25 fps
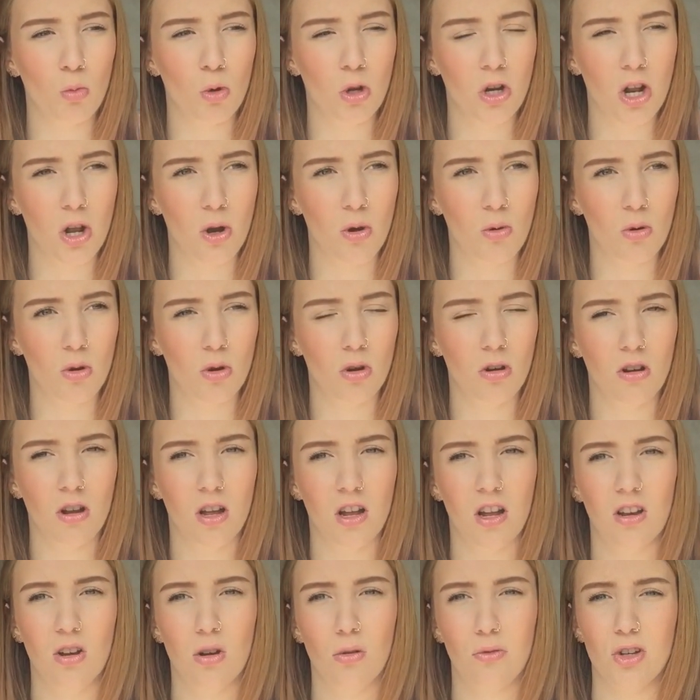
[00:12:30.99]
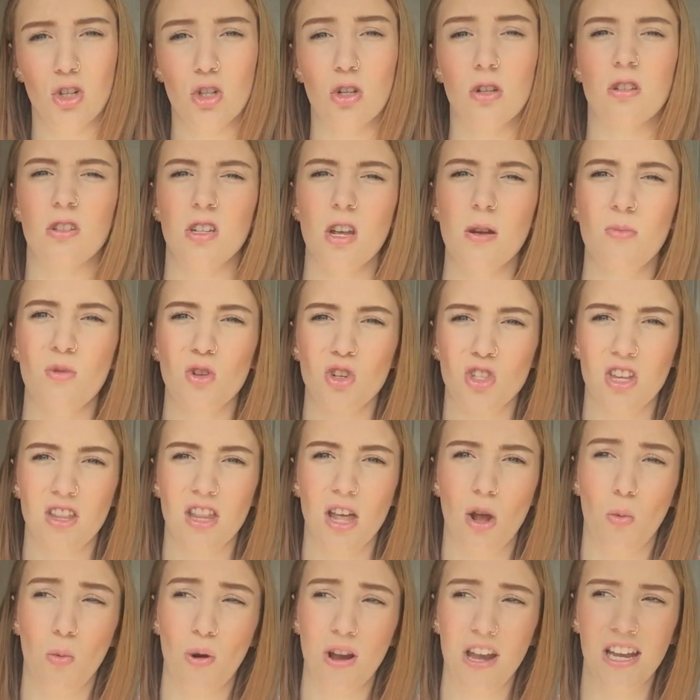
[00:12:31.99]
you know, love each other so much
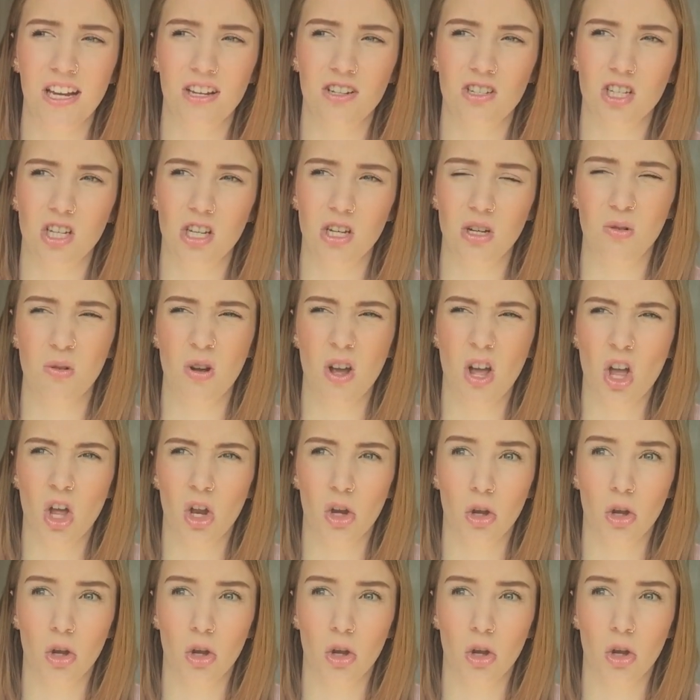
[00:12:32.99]
that they're willing to